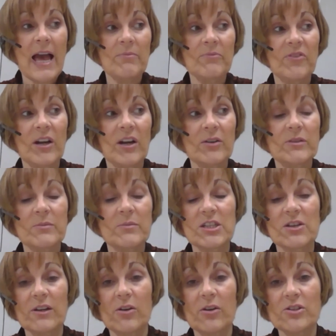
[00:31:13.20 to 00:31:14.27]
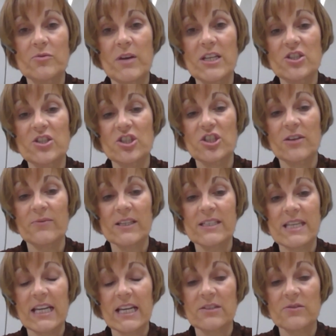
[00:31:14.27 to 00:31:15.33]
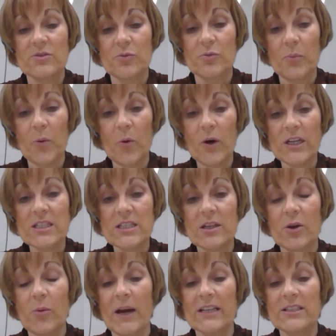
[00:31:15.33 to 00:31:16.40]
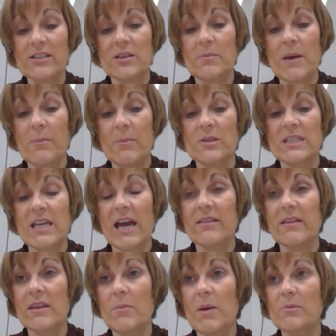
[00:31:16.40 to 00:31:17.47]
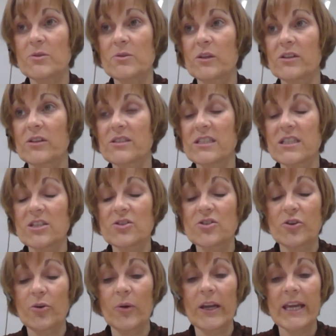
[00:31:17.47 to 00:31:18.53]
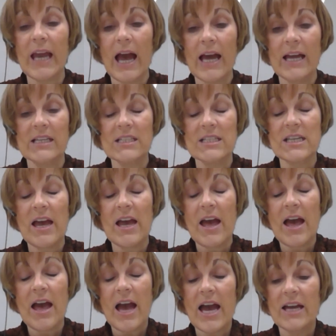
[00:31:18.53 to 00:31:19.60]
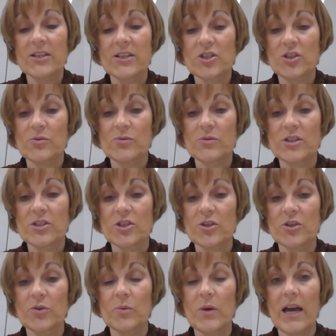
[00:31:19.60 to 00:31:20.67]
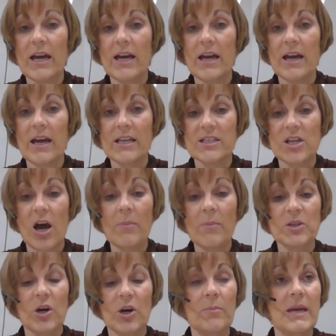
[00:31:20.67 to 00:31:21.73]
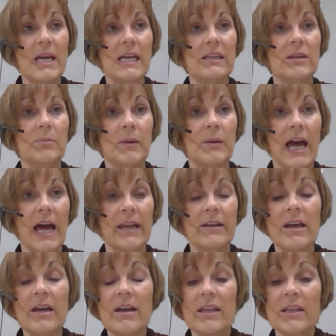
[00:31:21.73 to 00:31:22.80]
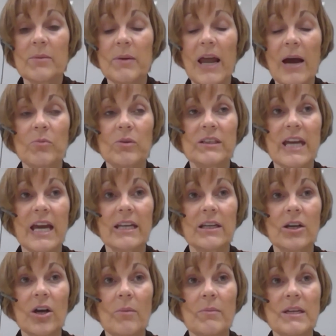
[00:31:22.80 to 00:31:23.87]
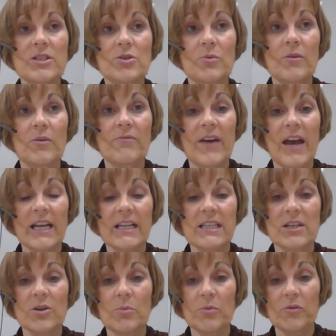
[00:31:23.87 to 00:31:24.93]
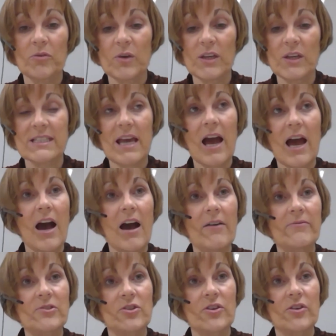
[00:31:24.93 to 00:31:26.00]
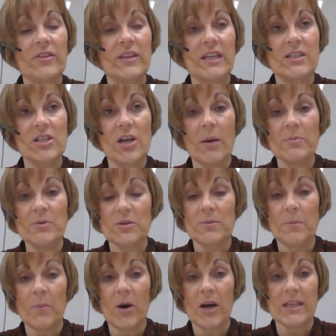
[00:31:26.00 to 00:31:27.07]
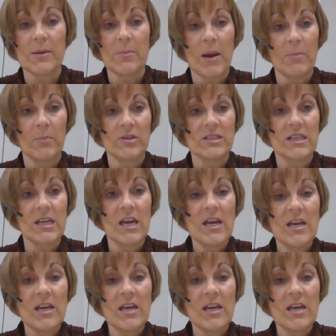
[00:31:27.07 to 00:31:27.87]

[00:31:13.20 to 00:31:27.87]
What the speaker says: Following the material alterations, chief executive's report, they go back to the members, and the members will consider duly and choose to adopt or make the plan. And the plan will then come into effect a number of weeks after the adoption by the members.